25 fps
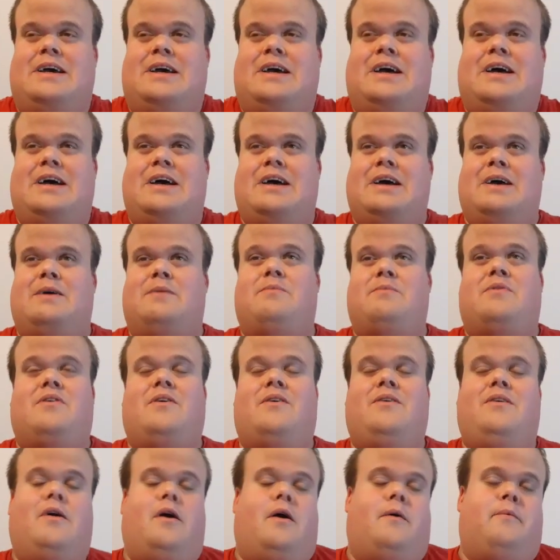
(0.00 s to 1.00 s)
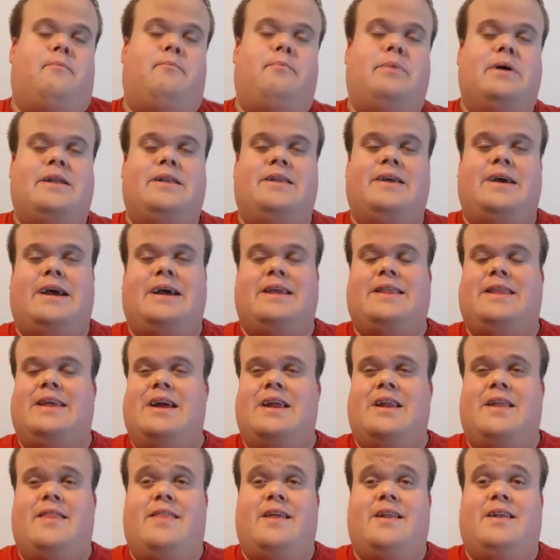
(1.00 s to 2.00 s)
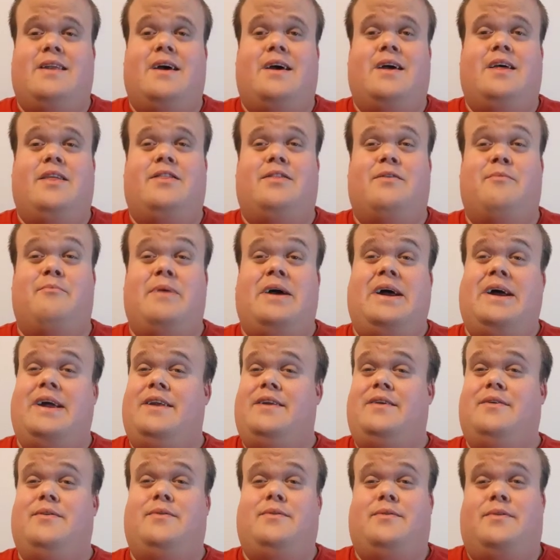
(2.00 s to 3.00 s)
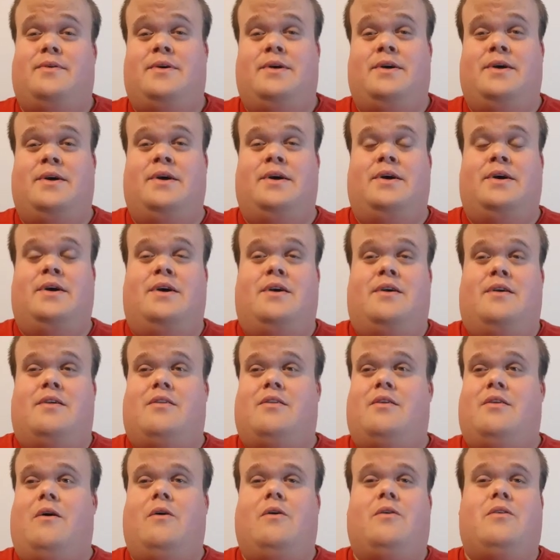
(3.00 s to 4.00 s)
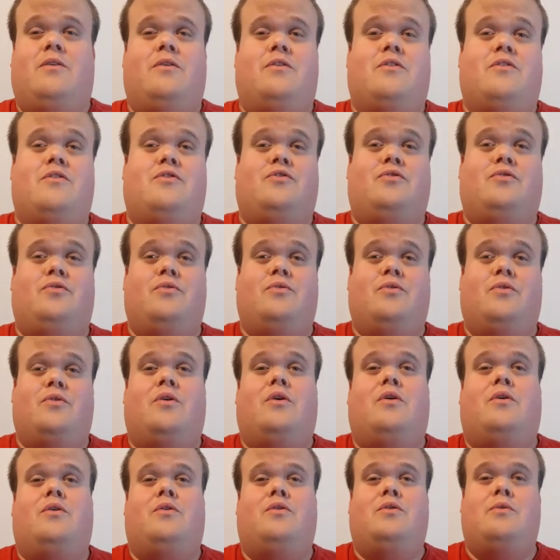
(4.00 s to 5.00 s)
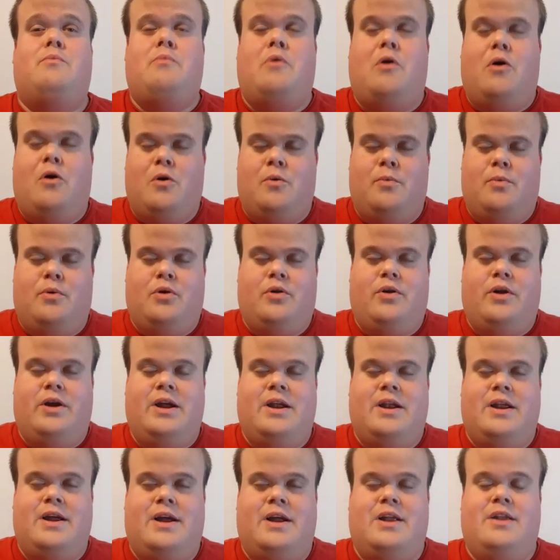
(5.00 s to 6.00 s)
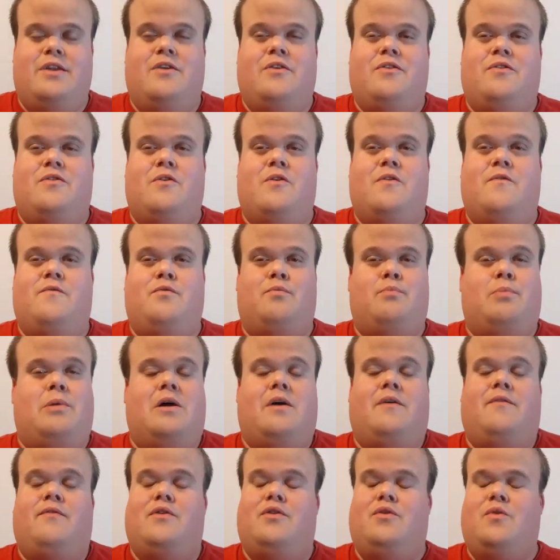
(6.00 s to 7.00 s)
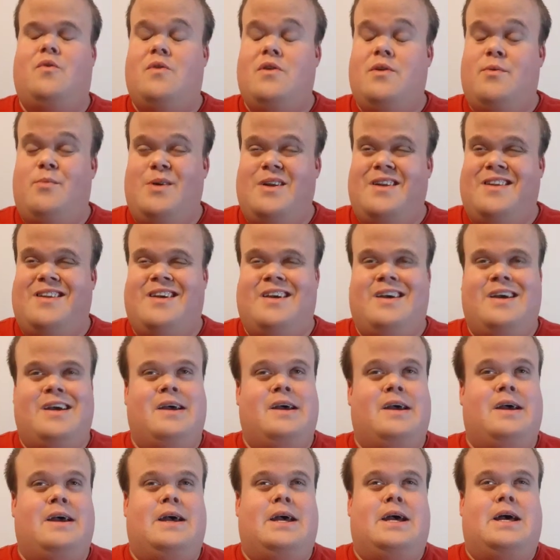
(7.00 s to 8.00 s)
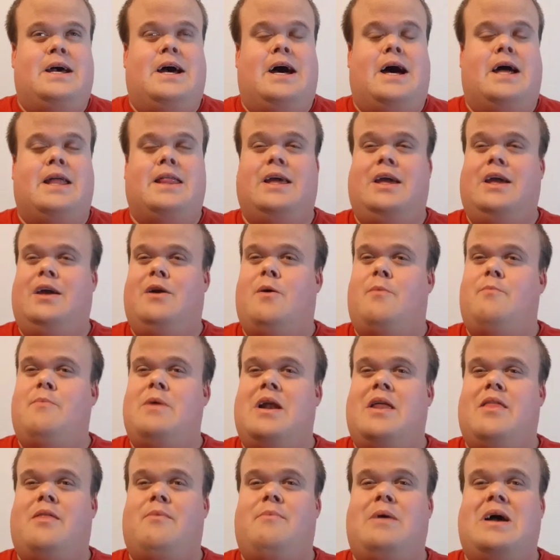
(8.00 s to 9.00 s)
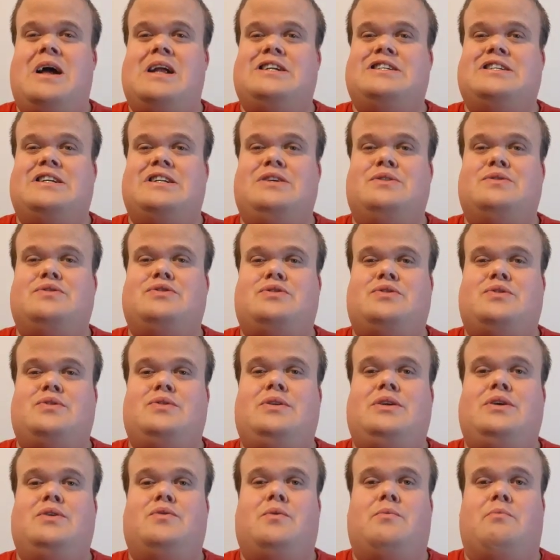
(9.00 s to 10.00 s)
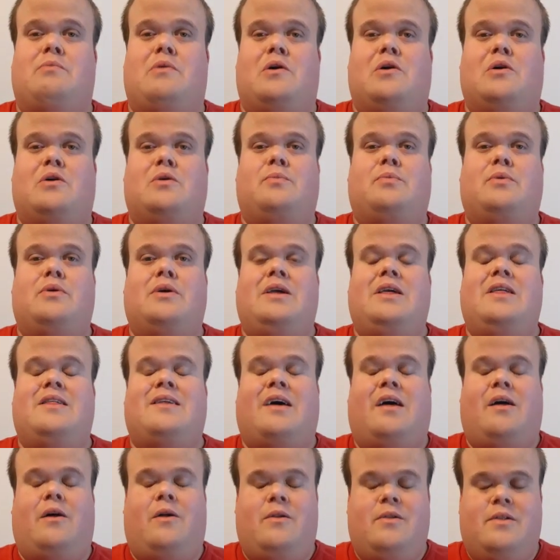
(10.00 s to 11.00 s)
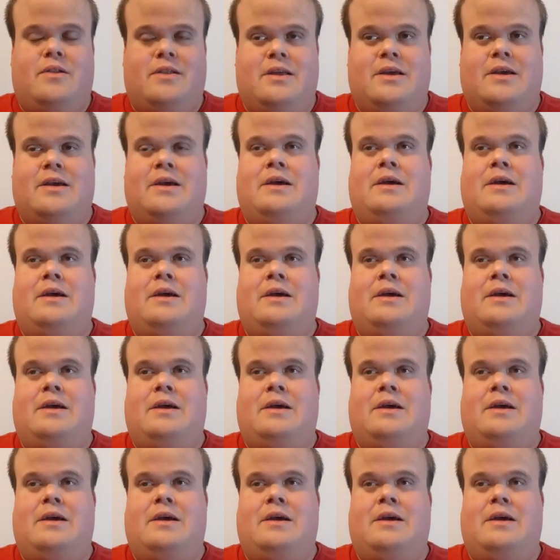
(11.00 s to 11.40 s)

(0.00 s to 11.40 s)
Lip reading: but at the end of the day, the man who Stokes is a true remarkable cricketer and deserves play of the tournament. I think he got man of the match, and he was truly remarkable. He's held